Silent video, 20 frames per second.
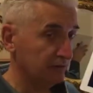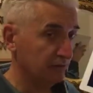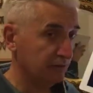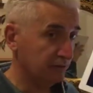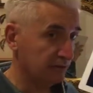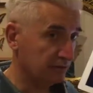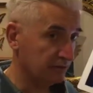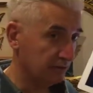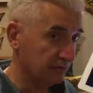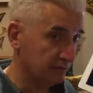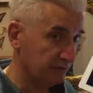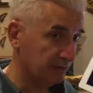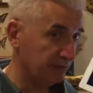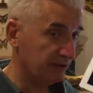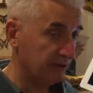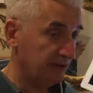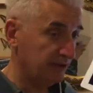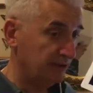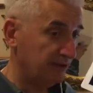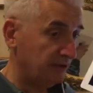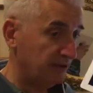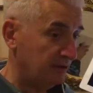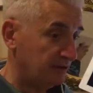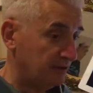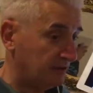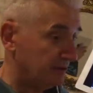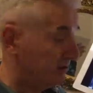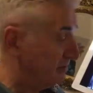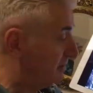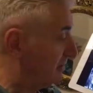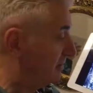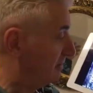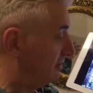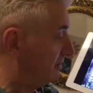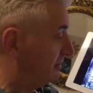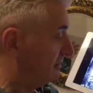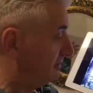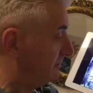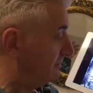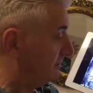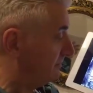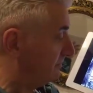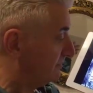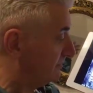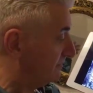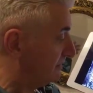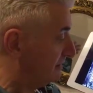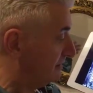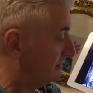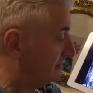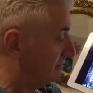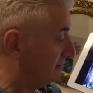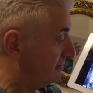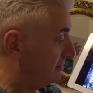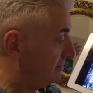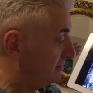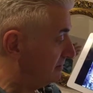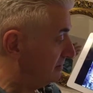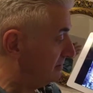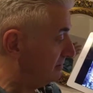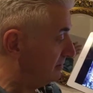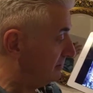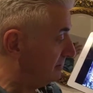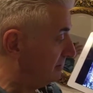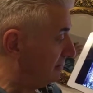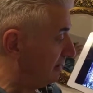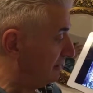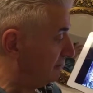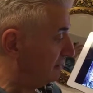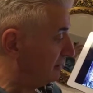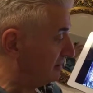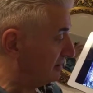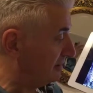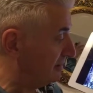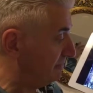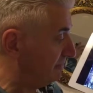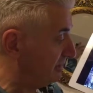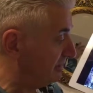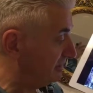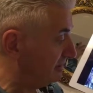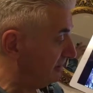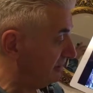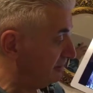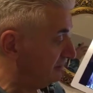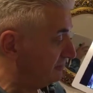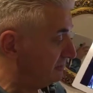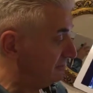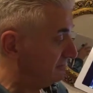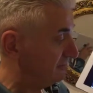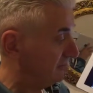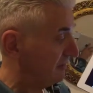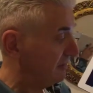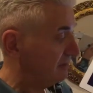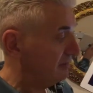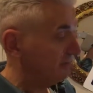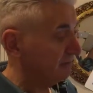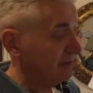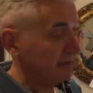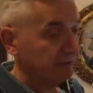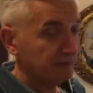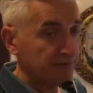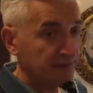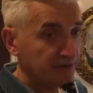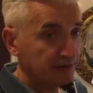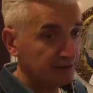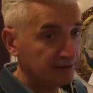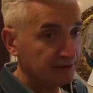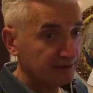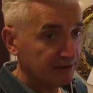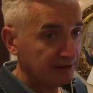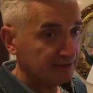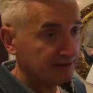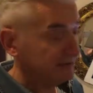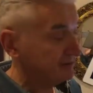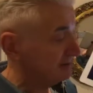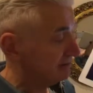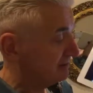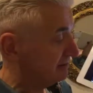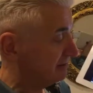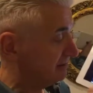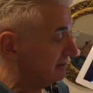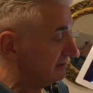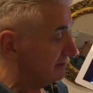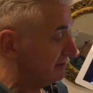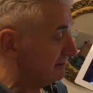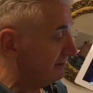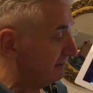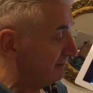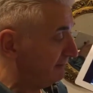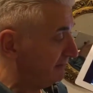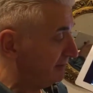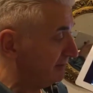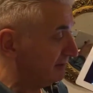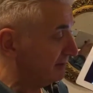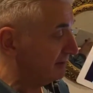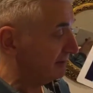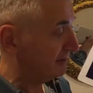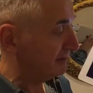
of Europe, up and coming town. But what does this justifying